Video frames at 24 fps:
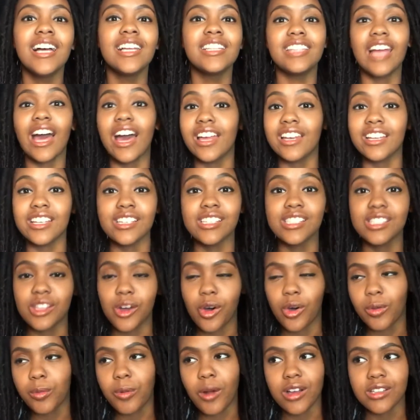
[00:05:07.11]
That is the
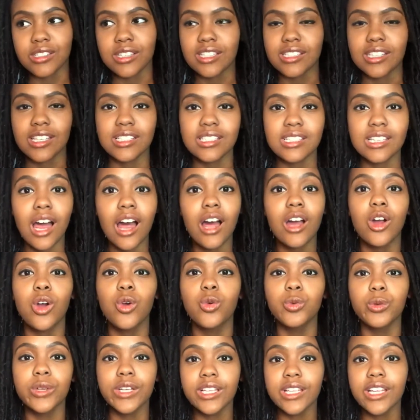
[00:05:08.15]
whole process. It's not a
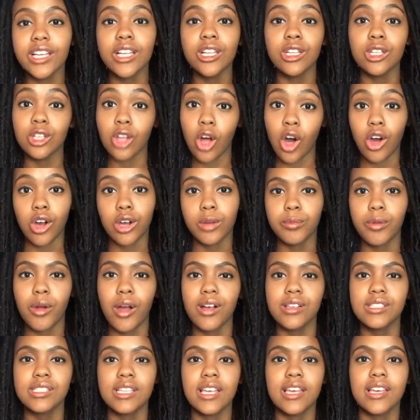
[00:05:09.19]
really long
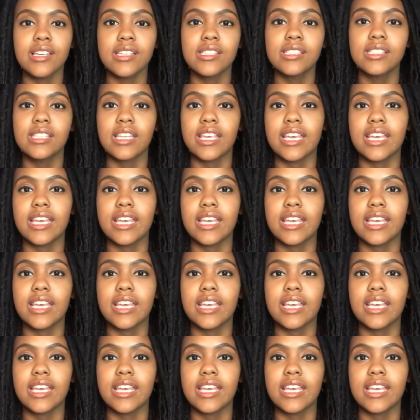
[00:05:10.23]
process.